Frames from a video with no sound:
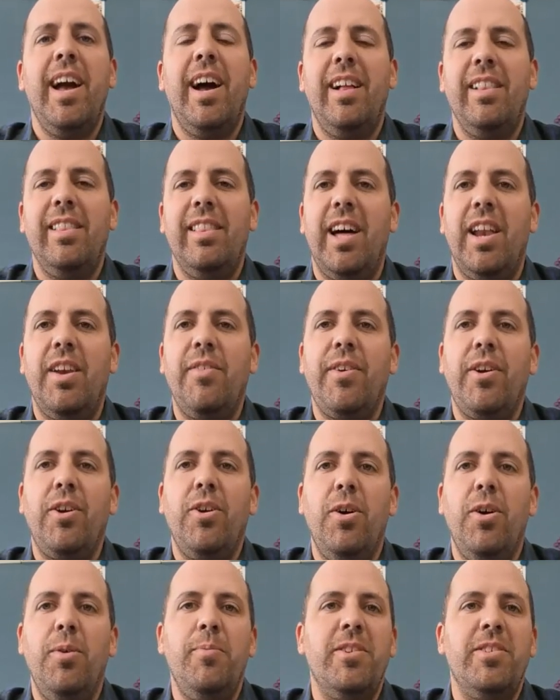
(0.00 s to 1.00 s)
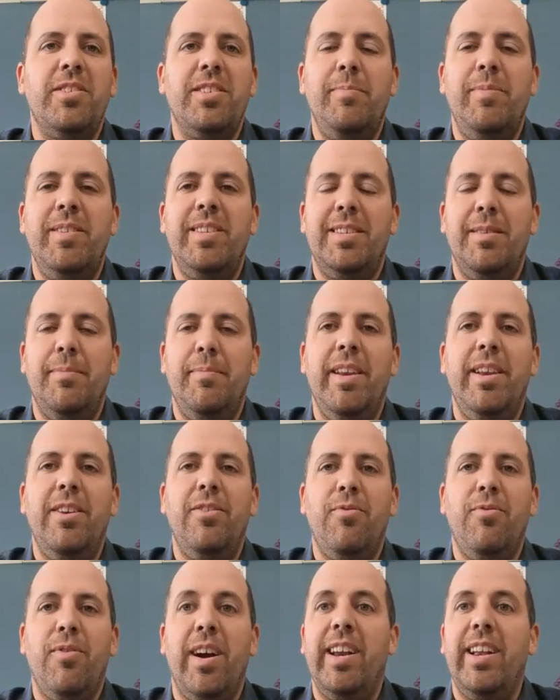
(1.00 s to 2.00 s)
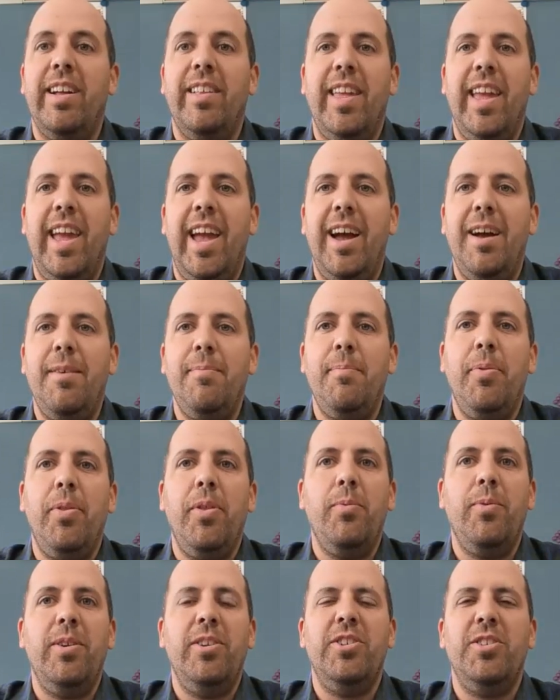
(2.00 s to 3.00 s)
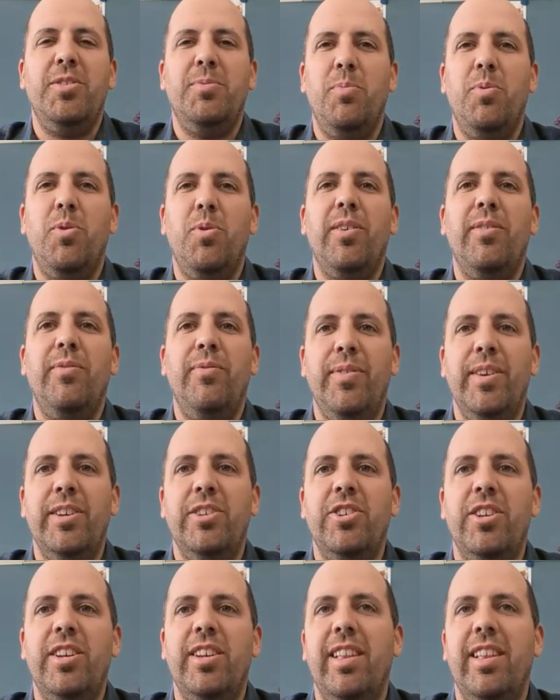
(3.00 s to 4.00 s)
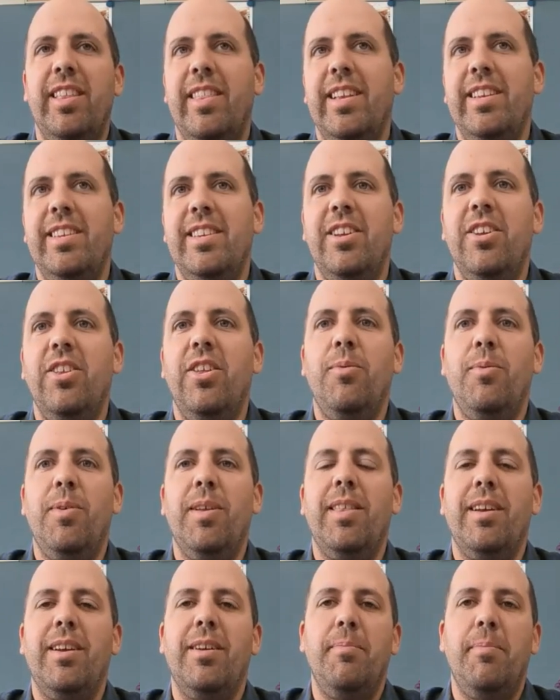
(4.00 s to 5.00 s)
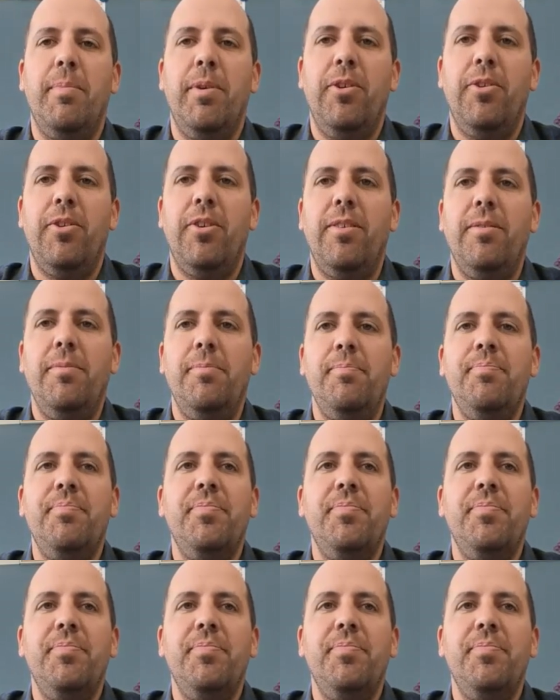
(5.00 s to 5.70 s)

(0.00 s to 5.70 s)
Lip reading: A lot of our homeworks can be submitted right on the app, which is more efficient than dealing with a computer.